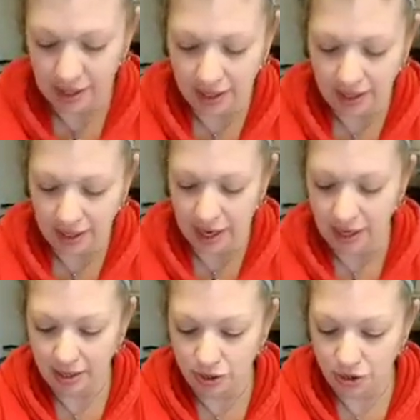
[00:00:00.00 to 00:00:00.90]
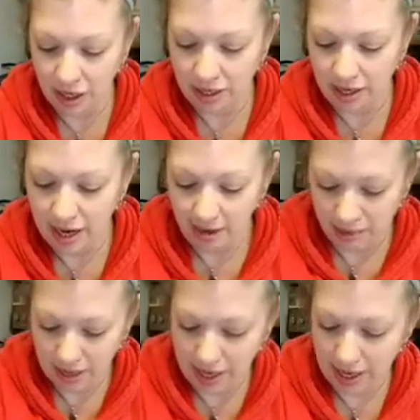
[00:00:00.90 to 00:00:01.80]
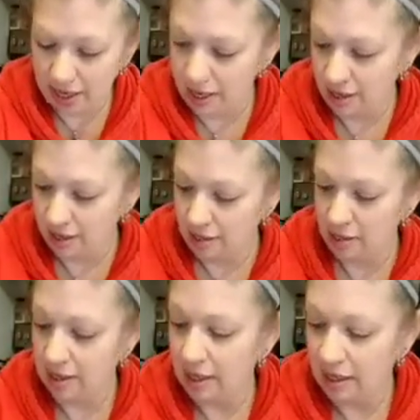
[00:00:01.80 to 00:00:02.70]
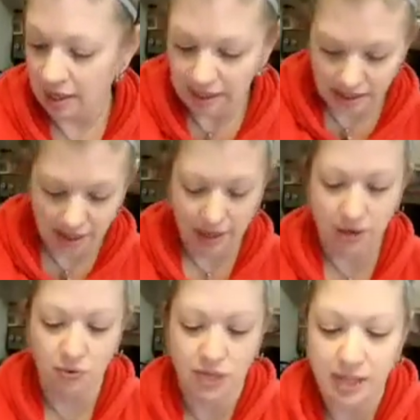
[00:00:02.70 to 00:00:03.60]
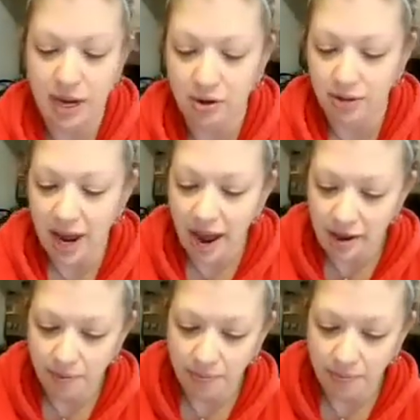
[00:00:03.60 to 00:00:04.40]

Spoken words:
get the can drained and out of the way. I can recycle that.